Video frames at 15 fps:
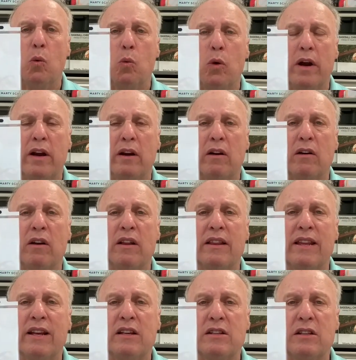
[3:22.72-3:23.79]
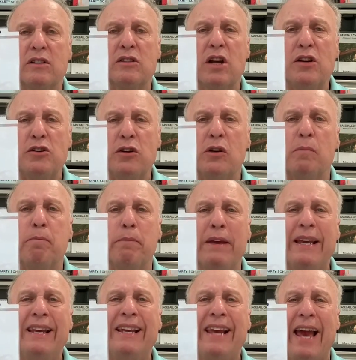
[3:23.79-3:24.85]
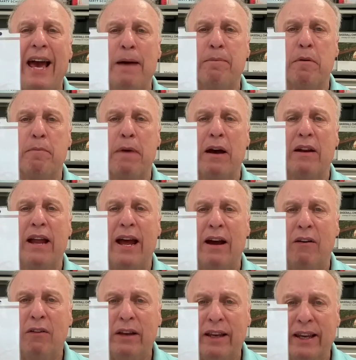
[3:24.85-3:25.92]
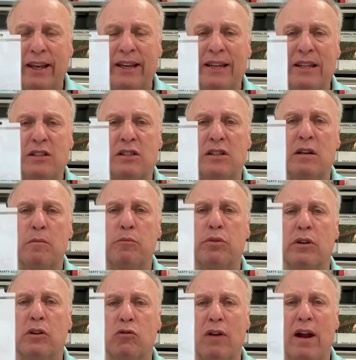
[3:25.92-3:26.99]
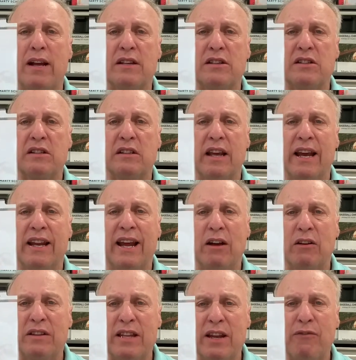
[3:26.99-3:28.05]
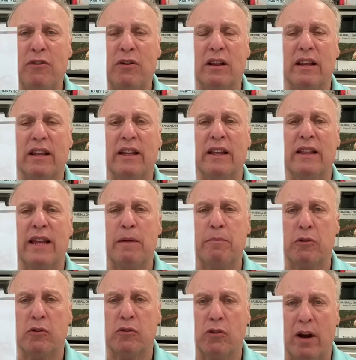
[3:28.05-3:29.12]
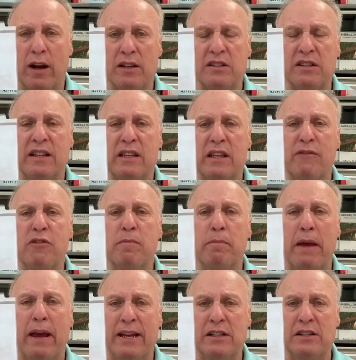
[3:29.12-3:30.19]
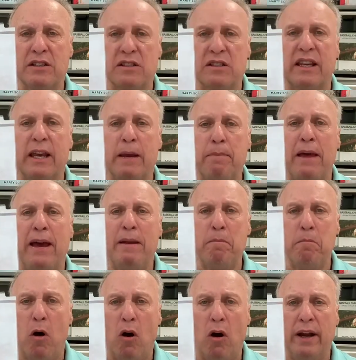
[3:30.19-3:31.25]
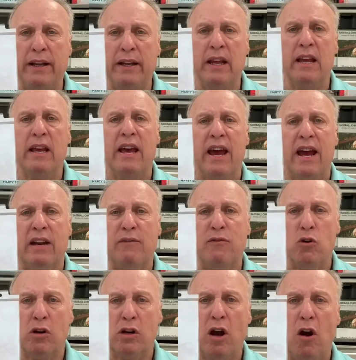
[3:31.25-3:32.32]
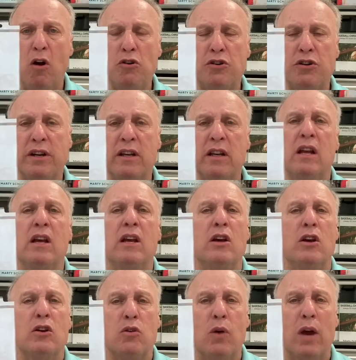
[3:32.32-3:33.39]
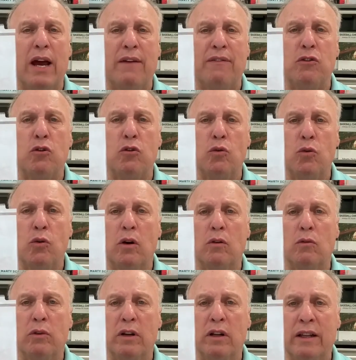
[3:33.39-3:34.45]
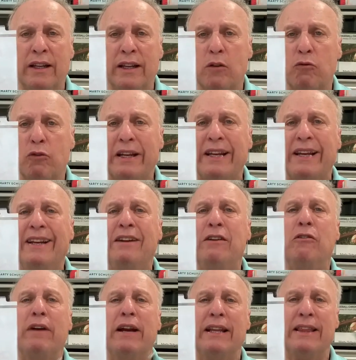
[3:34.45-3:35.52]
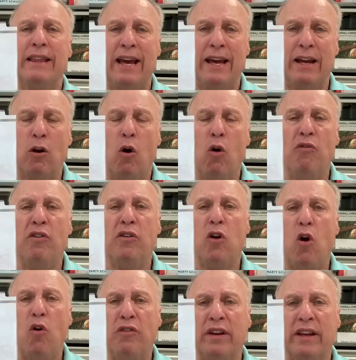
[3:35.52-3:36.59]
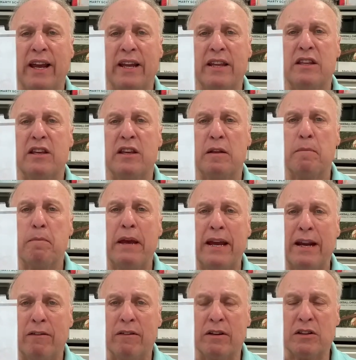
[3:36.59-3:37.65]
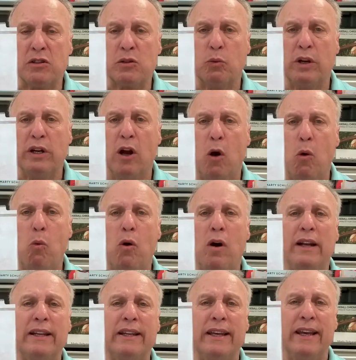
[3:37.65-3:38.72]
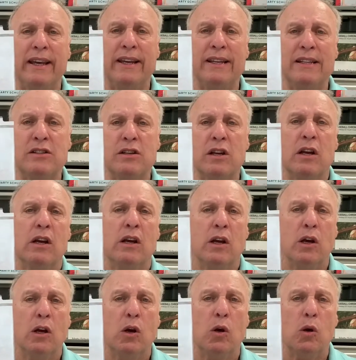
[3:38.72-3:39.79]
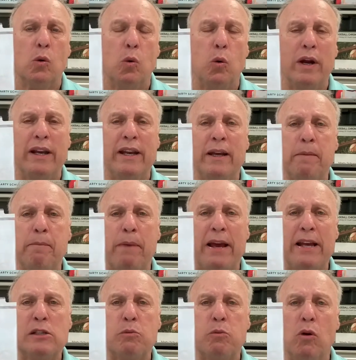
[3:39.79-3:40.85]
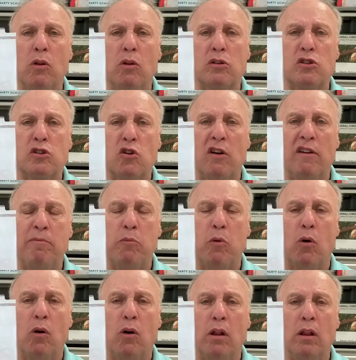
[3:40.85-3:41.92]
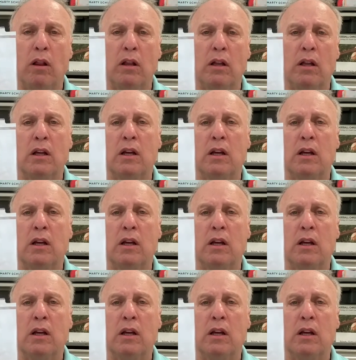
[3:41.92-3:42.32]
where there's such a big gap about how kids progress and how differently they progress at different paces. Keep that in mind. And if you're coaching, you have to really reiterate that over and over again to the parents. We don't want kids quitting baseball or softball